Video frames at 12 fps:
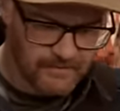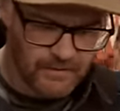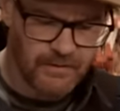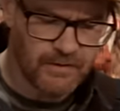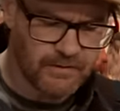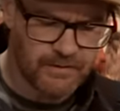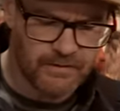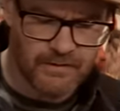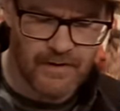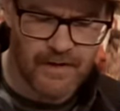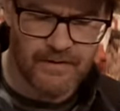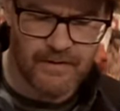We're not gonna
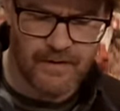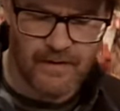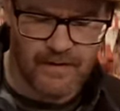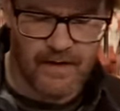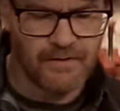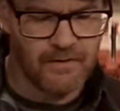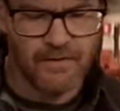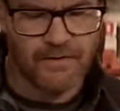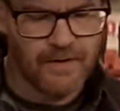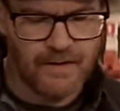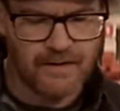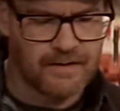try the... I don't
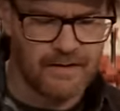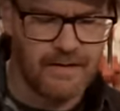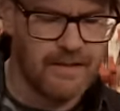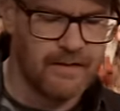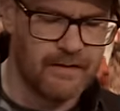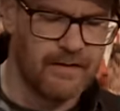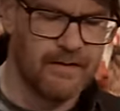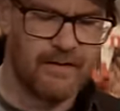think it's needed. With